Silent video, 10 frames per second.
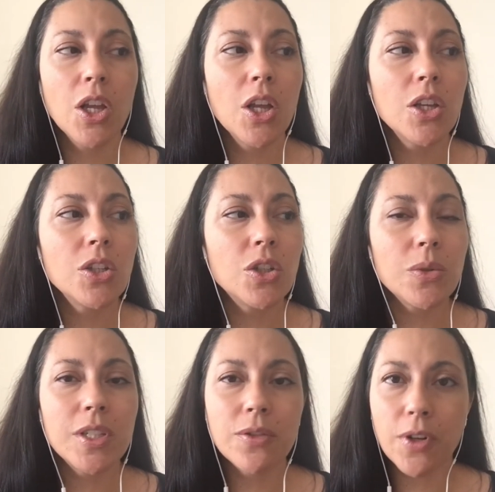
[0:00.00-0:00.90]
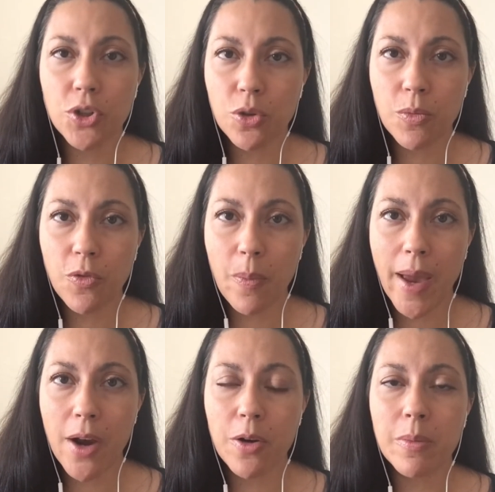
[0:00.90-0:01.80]
So a dysfunctional movement
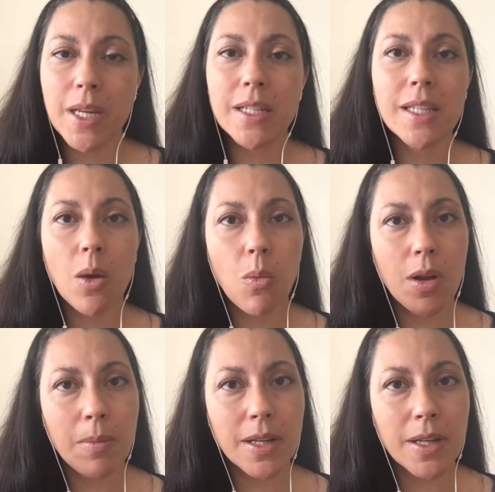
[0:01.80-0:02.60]
pattern means that one muscle